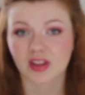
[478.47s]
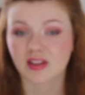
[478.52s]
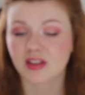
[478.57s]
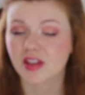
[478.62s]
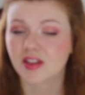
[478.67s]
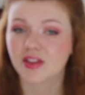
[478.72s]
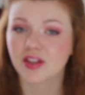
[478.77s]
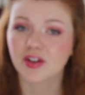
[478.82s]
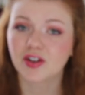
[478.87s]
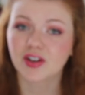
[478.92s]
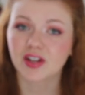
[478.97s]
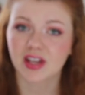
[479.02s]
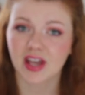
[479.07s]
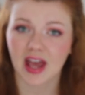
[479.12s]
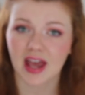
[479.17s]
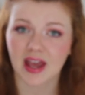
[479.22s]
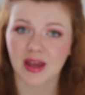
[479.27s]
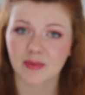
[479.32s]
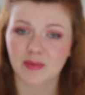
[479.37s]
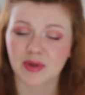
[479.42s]
The theory
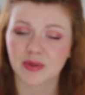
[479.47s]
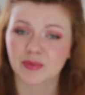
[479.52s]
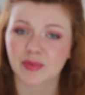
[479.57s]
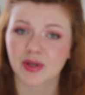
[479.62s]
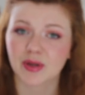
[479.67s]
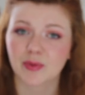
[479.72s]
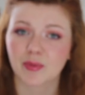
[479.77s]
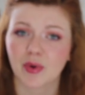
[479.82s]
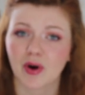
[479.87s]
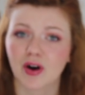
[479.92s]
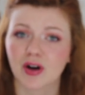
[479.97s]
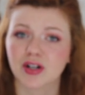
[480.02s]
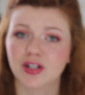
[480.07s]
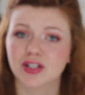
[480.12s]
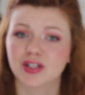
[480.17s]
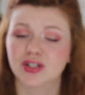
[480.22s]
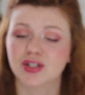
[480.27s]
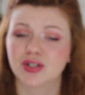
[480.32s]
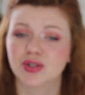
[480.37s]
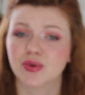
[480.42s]
came in big part
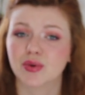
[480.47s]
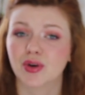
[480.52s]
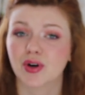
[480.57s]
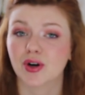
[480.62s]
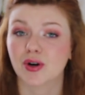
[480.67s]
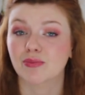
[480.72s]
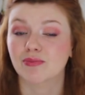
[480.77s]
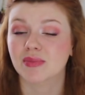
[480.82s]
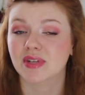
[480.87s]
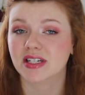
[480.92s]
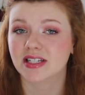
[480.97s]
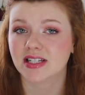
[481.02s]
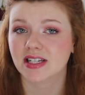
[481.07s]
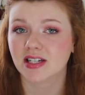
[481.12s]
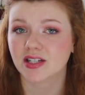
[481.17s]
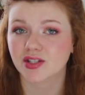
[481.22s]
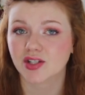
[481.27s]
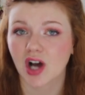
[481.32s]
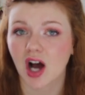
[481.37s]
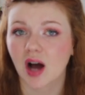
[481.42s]
to her
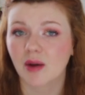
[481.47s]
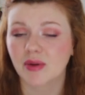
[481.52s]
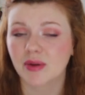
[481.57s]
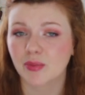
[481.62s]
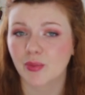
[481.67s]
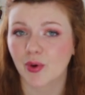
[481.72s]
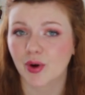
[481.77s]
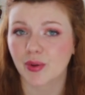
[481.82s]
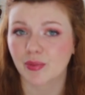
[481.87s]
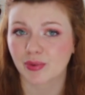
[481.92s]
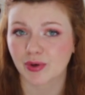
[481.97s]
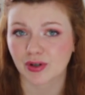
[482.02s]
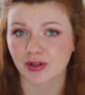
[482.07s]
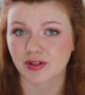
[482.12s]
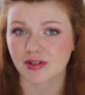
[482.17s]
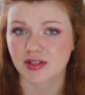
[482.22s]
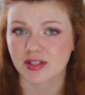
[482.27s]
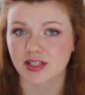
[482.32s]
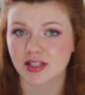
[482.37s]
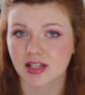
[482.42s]
missing Tommy Boy
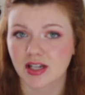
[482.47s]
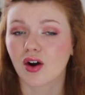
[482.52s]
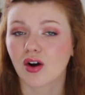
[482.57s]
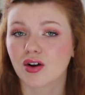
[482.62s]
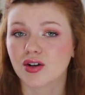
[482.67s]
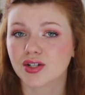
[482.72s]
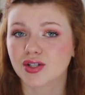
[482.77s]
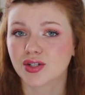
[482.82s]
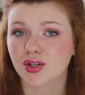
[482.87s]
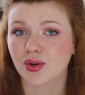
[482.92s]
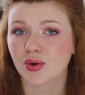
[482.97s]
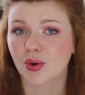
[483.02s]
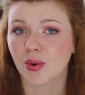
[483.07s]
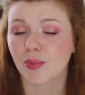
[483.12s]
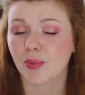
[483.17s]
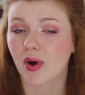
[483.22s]
purse, also